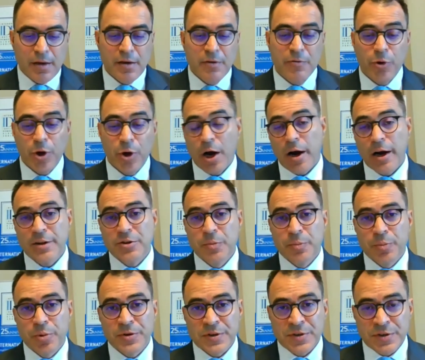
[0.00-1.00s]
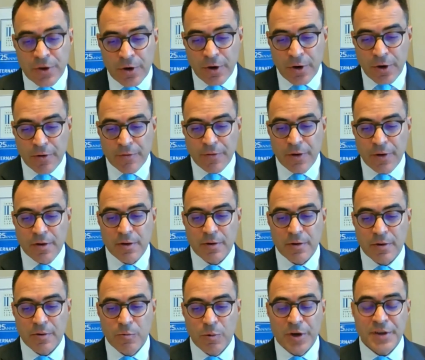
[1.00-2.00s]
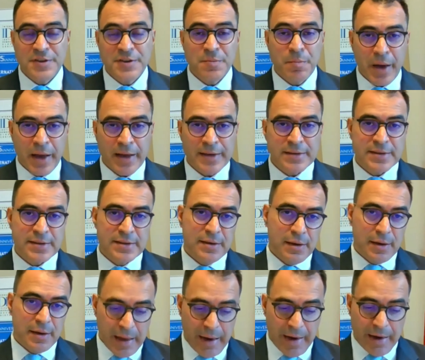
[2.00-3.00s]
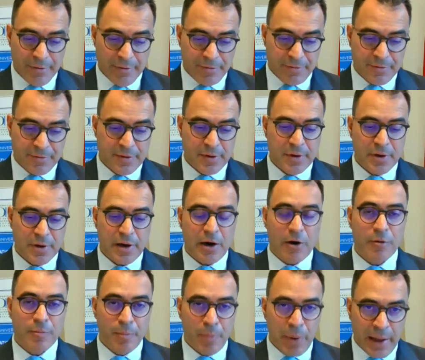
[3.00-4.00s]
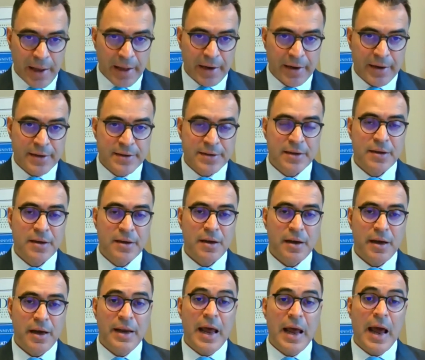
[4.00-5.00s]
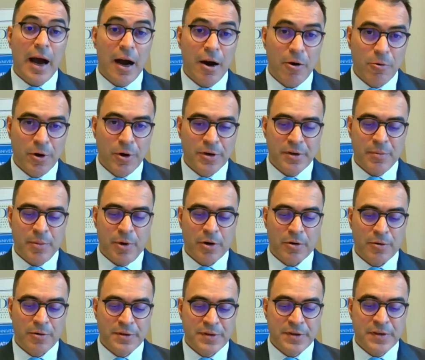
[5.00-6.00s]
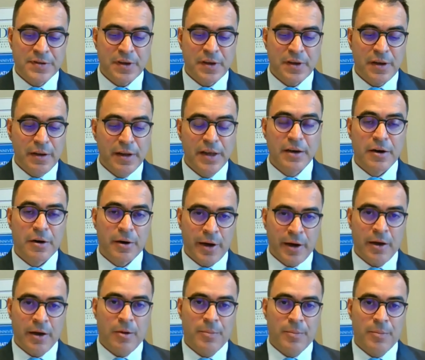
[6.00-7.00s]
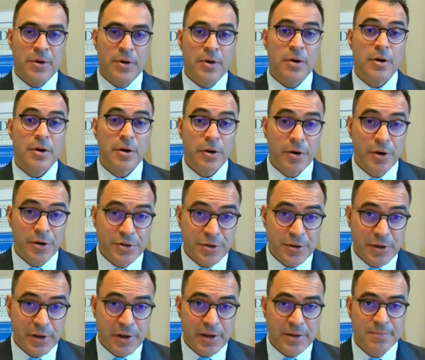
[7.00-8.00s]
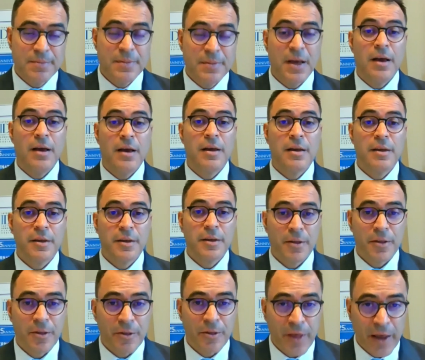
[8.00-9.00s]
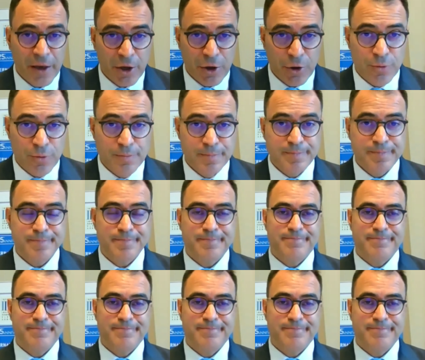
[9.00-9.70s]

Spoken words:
If we are to preserve what is best in life, our planet and our democracies need our help urgently. Thank you.